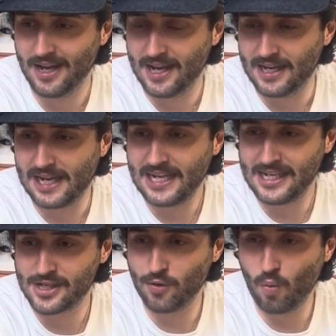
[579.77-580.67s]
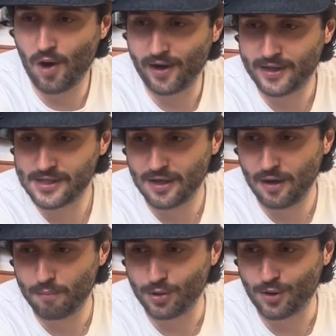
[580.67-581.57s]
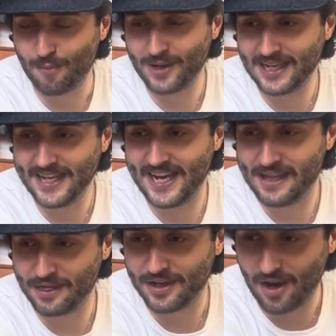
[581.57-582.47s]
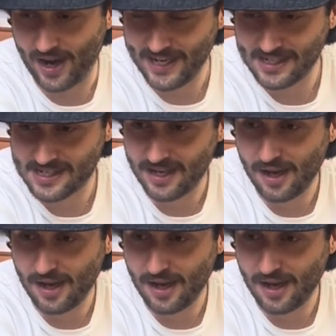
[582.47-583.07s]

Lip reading: ladies who worked predominantly in the night,